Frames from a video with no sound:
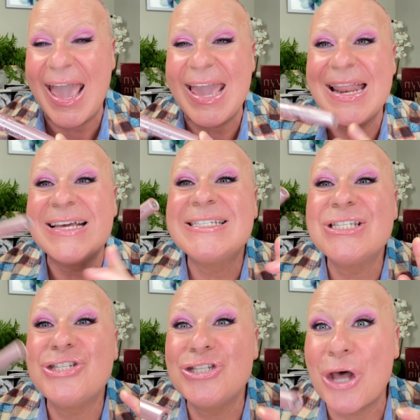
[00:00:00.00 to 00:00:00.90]
It is
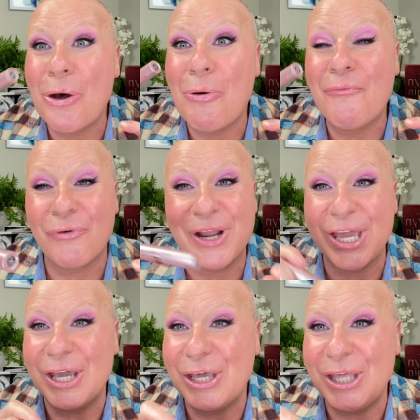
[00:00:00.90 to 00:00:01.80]
so
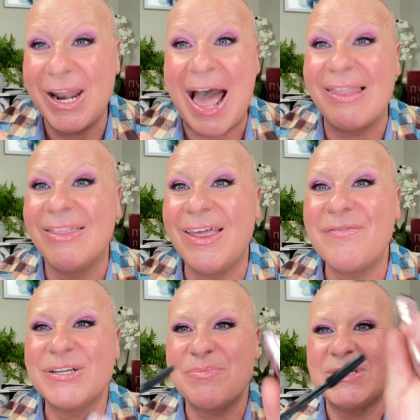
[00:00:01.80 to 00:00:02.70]
freaking good. I
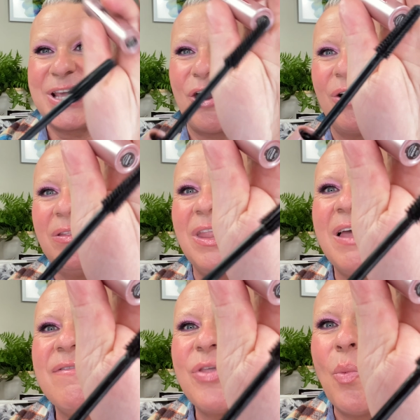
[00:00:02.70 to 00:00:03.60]
love this mascara.
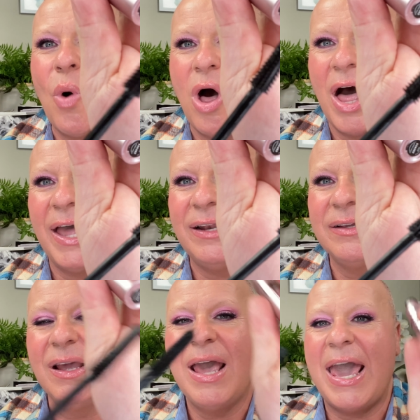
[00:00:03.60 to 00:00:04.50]
Love the wand.